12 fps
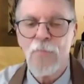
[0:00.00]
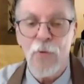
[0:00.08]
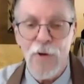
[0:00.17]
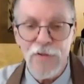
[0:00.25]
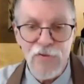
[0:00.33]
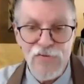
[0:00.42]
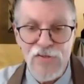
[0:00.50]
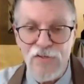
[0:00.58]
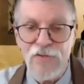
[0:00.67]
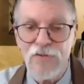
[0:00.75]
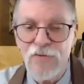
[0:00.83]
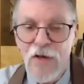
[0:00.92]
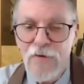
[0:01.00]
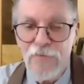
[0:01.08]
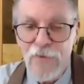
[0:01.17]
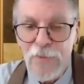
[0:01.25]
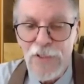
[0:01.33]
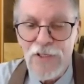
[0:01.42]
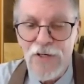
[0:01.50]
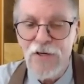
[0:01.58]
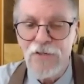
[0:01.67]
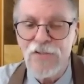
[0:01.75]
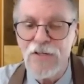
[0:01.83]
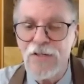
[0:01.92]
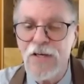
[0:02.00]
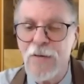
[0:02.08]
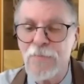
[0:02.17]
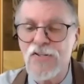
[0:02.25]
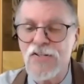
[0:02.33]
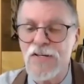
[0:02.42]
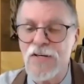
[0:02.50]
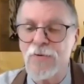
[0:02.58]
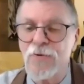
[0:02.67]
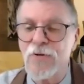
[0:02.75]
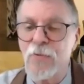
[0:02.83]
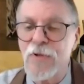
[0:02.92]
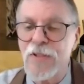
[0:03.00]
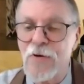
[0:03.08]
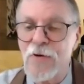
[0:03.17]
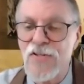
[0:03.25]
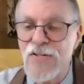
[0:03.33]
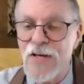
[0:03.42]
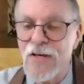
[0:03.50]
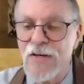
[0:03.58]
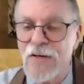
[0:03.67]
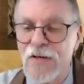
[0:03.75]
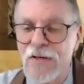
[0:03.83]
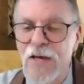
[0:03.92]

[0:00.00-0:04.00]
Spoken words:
Parentheses, Vimalakirti kept silent without saying